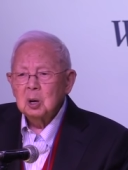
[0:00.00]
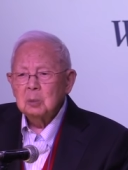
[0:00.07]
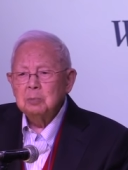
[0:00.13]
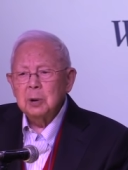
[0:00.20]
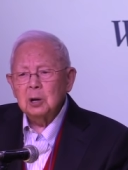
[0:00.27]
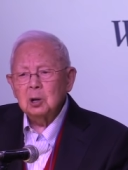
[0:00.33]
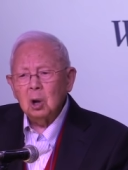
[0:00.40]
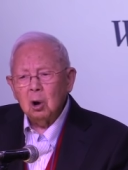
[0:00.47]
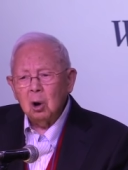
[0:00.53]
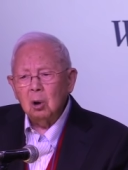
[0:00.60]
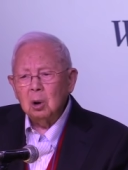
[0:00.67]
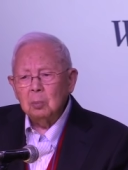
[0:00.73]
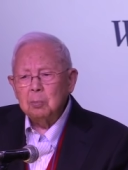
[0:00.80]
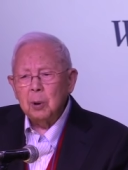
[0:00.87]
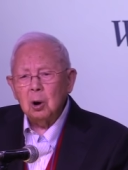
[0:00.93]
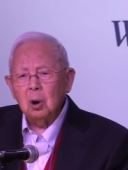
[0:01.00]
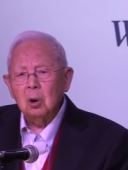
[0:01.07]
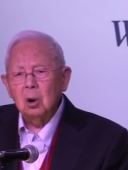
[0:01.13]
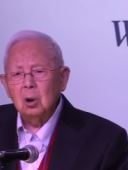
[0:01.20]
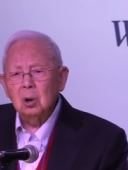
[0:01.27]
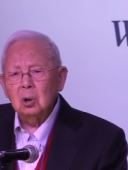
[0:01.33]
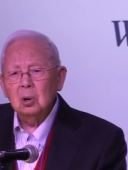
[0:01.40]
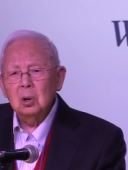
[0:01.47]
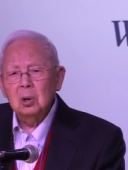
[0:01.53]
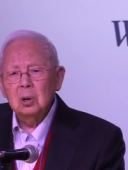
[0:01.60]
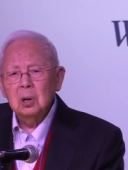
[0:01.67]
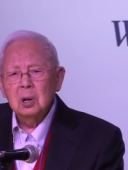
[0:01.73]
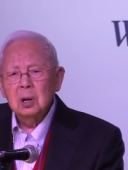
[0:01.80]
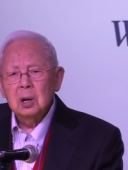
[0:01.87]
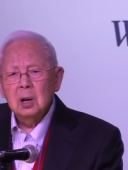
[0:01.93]
But how Paul
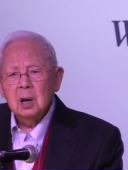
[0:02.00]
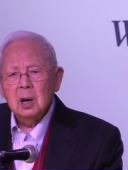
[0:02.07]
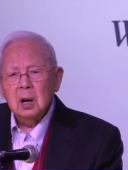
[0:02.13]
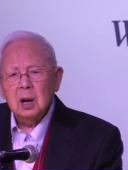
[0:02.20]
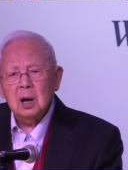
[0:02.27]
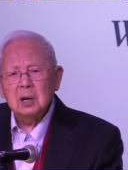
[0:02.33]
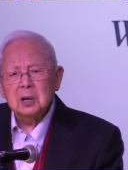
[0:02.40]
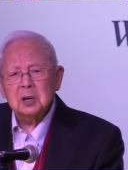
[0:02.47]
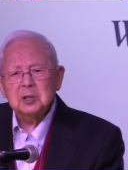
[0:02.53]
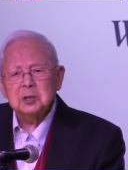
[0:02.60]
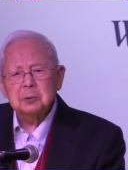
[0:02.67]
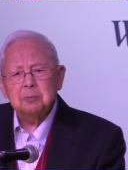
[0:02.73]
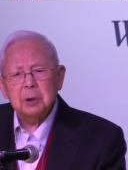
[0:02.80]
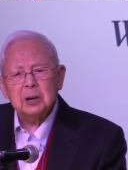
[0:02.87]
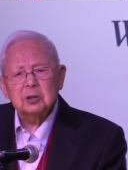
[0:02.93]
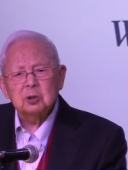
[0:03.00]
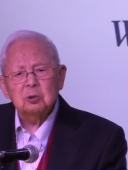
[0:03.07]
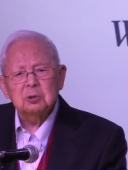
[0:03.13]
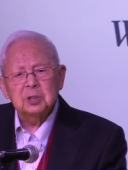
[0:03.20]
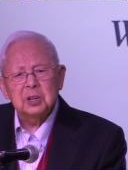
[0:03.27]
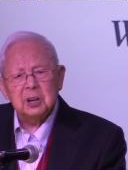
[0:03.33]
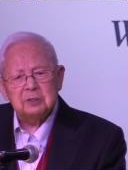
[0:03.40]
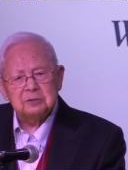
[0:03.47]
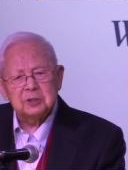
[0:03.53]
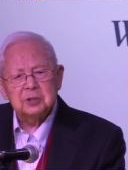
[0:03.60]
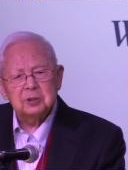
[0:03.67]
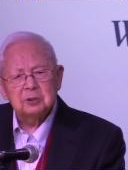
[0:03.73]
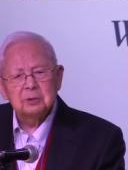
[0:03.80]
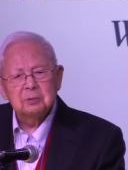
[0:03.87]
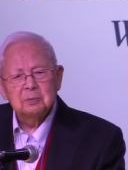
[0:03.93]
had a special gift.